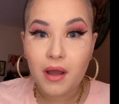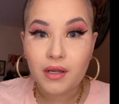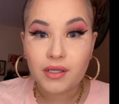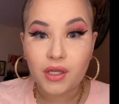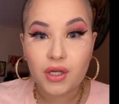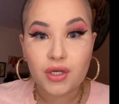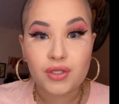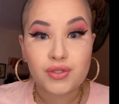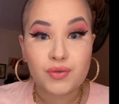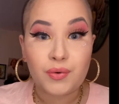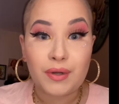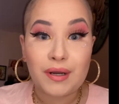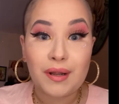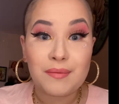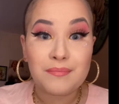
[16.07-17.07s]
here to do
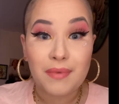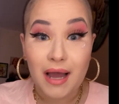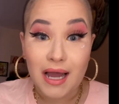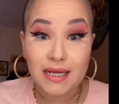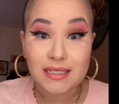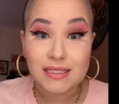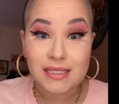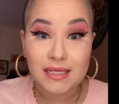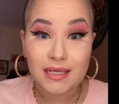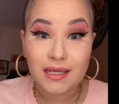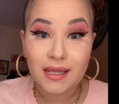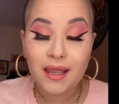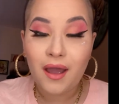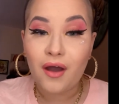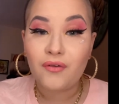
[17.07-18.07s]
an
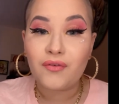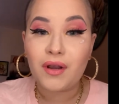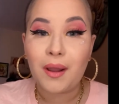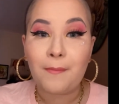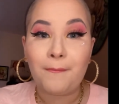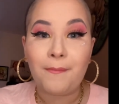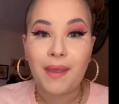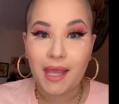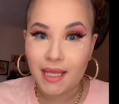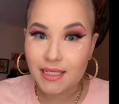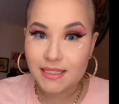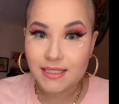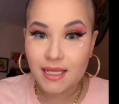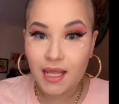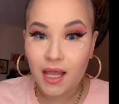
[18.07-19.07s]
unboxing of an
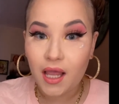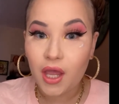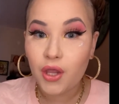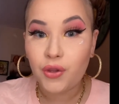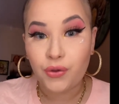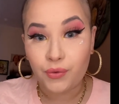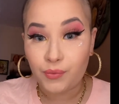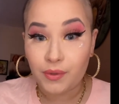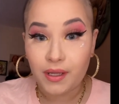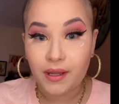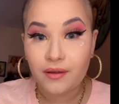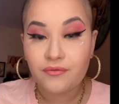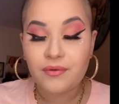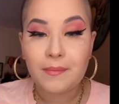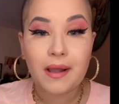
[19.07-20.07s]
amazing
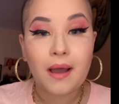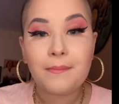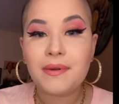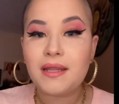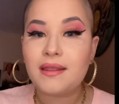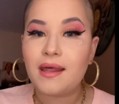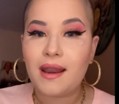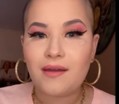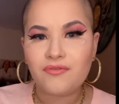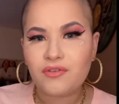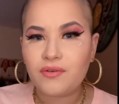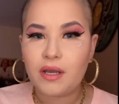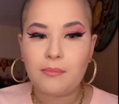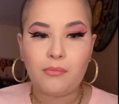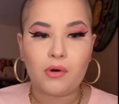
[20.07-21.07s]
unit from a company that I've
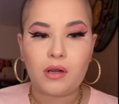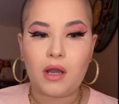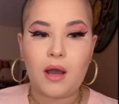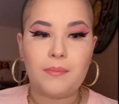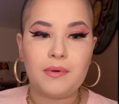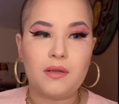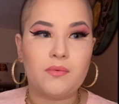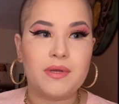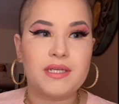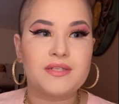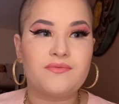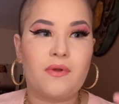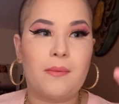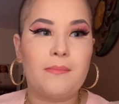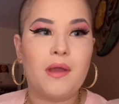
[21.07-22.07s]
already bought a couple of wigs
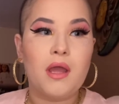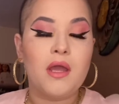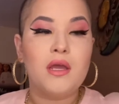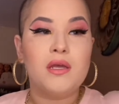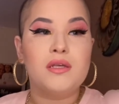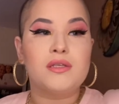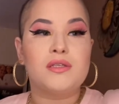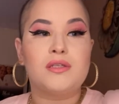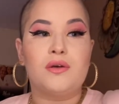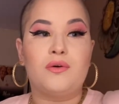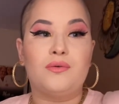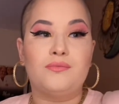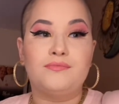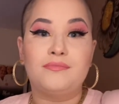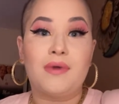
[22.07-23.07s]
from,
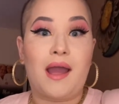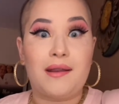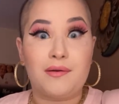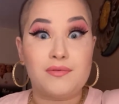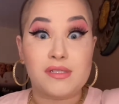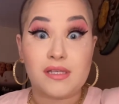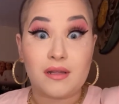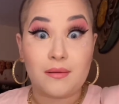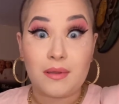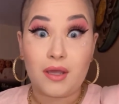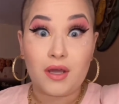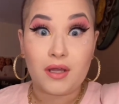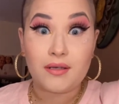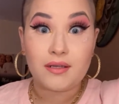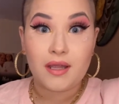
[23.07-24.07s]
so I know it's gonna be
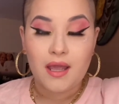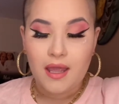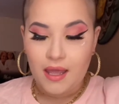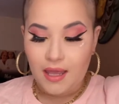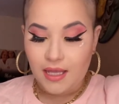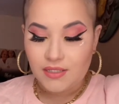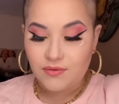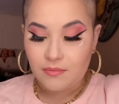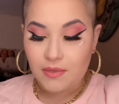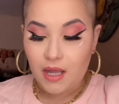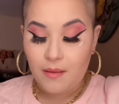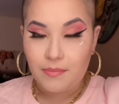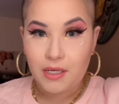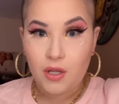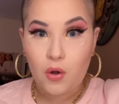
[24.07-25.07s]
good. It's from the
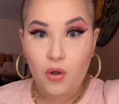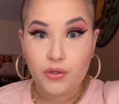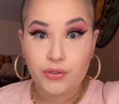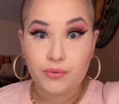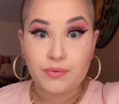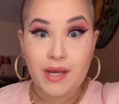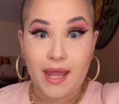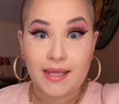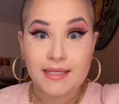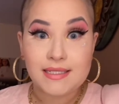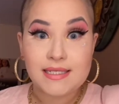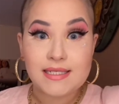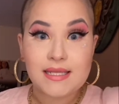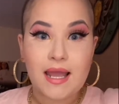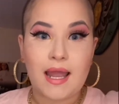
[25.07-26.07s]
company called
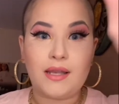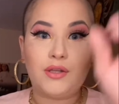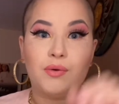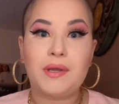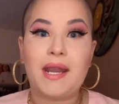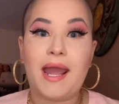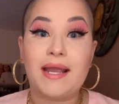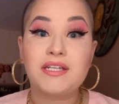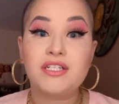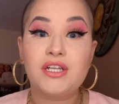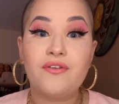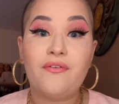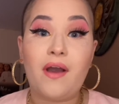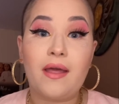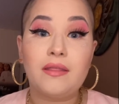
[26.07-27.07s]
UNice, and you can actually
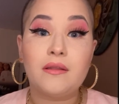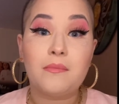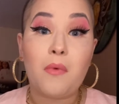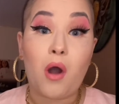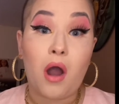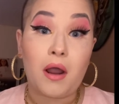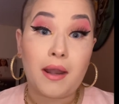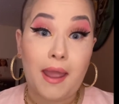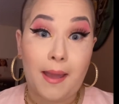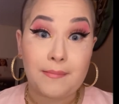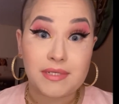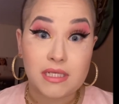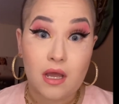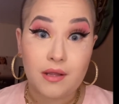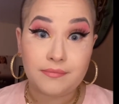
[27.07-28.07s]
find them on
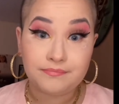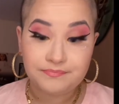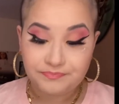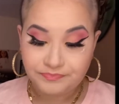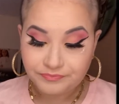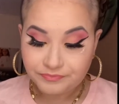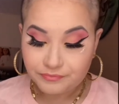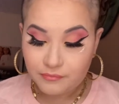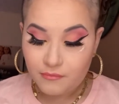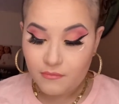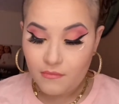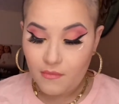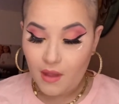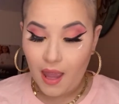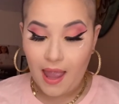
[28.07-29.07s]
Amazon.
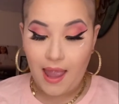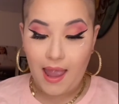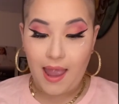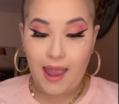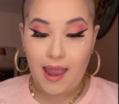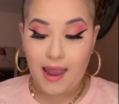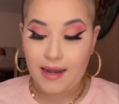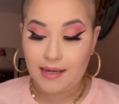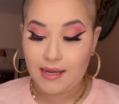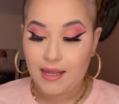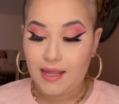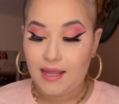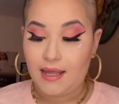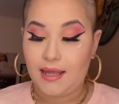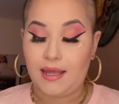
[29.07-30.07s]
And
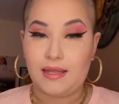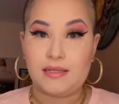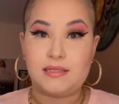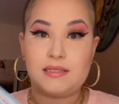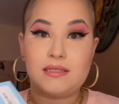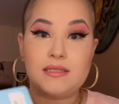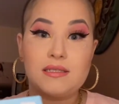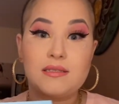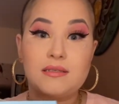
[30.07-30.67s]
it's